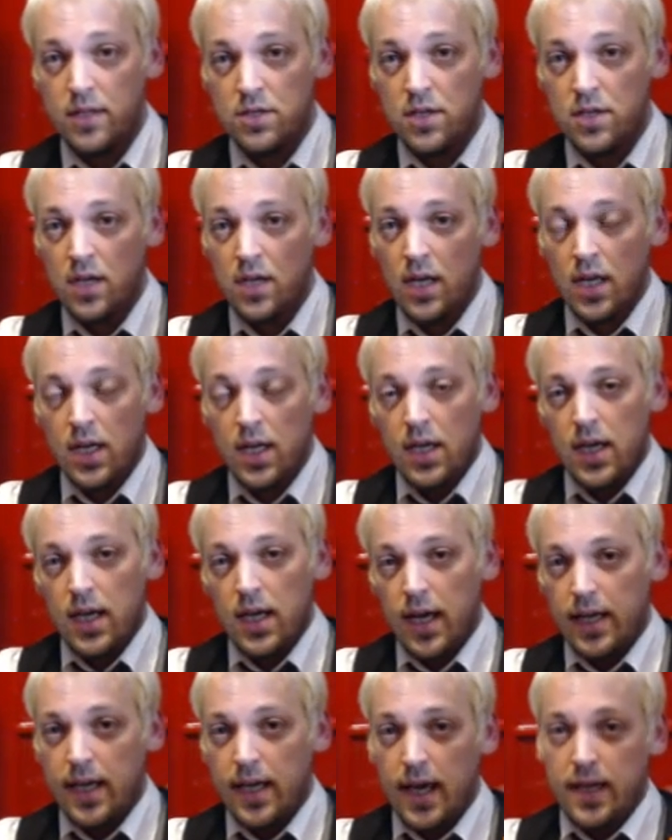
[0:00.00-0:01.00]
which
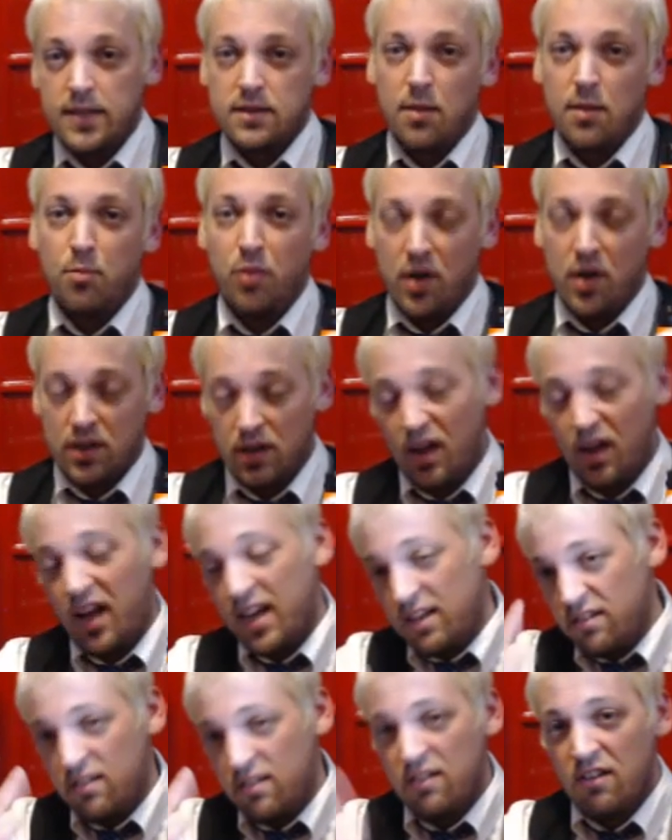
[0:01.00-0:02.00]
again is the Bud
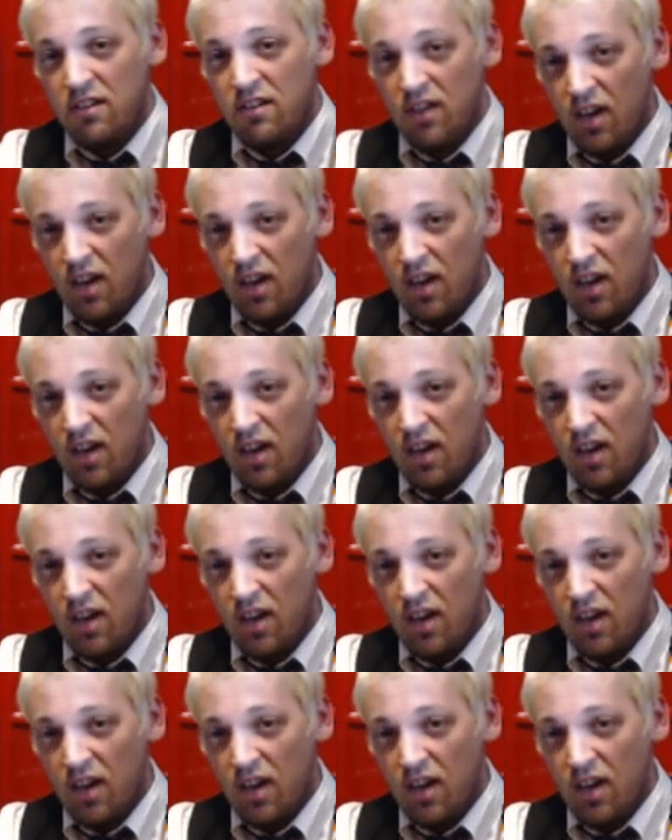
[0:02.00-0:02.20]
Light